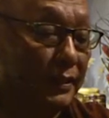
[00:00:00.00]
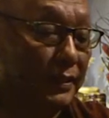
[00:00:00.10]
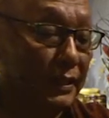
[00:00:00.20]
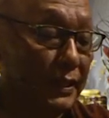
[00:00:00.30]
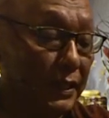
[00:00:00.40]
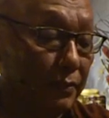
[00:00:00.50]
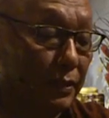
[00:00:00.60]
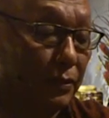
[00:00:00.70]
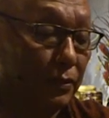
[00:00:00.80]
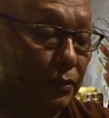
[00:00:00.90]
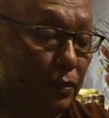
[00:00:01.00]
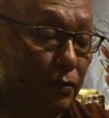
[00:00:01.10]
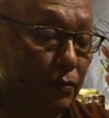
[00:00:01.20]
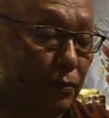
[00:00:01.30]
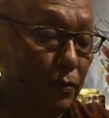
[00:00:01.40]
then even
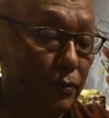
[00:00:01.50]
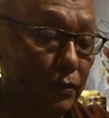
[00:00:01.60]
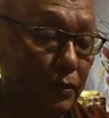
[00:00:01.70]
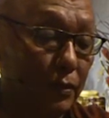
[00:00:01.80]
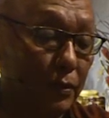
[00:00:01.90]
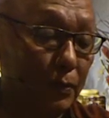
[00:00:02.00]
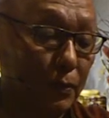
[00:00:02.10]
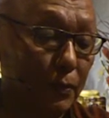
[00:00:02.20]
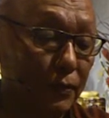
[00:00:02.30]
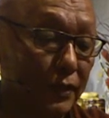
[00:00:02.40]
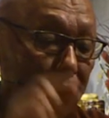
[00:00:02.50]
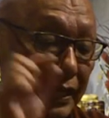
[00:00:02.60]
your word do not